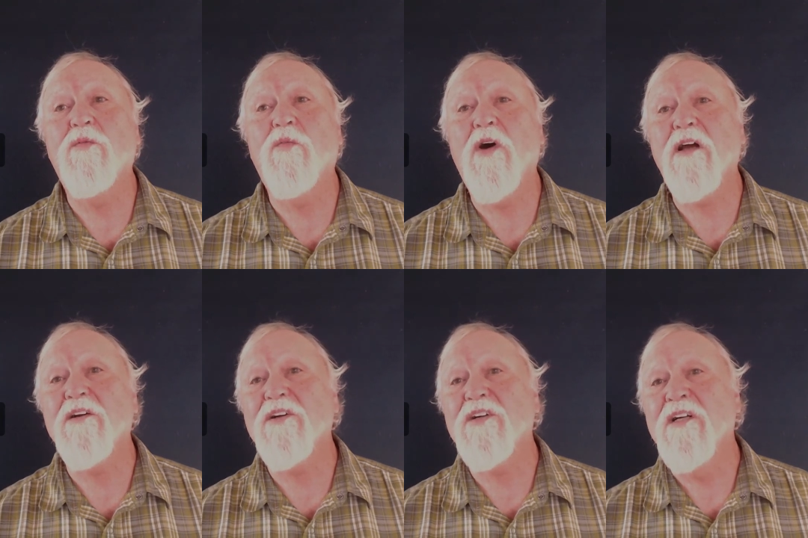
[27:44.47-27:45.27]

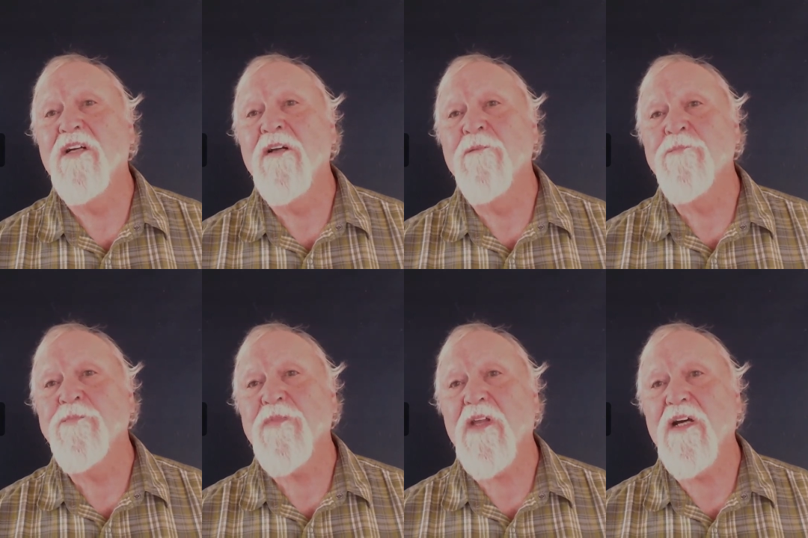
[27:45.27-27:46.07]
water.
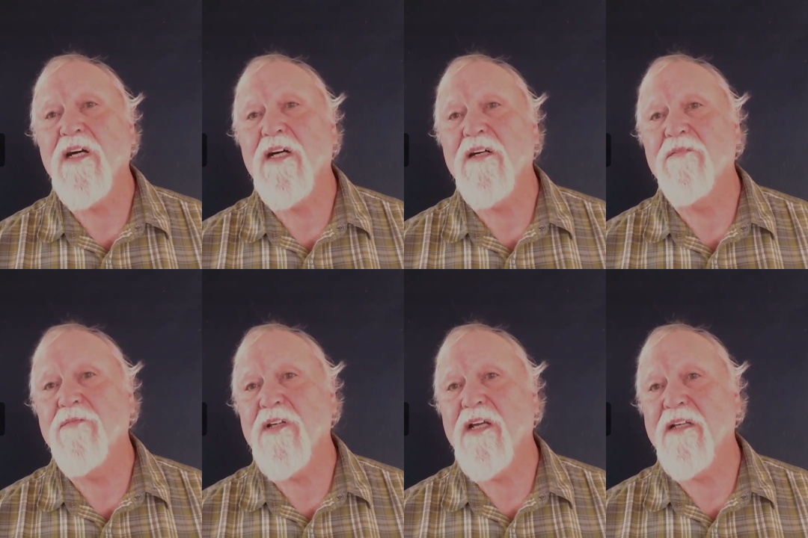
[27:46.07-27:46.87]

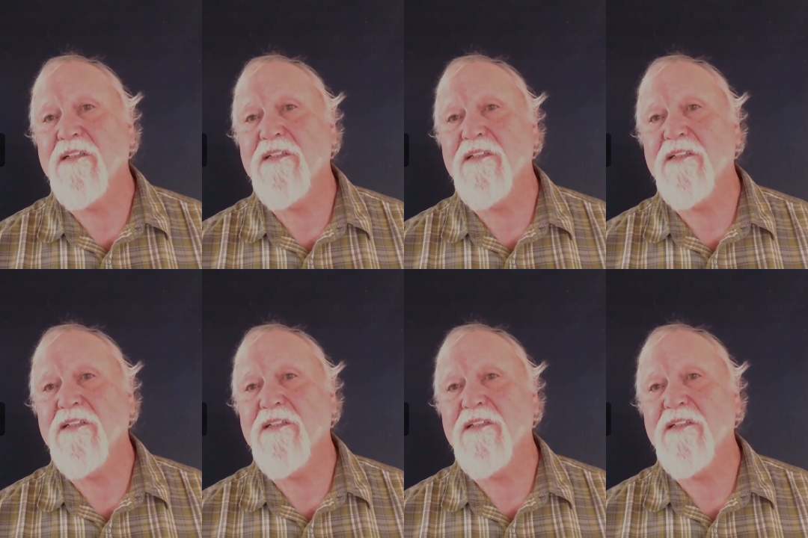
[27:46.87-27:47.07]
And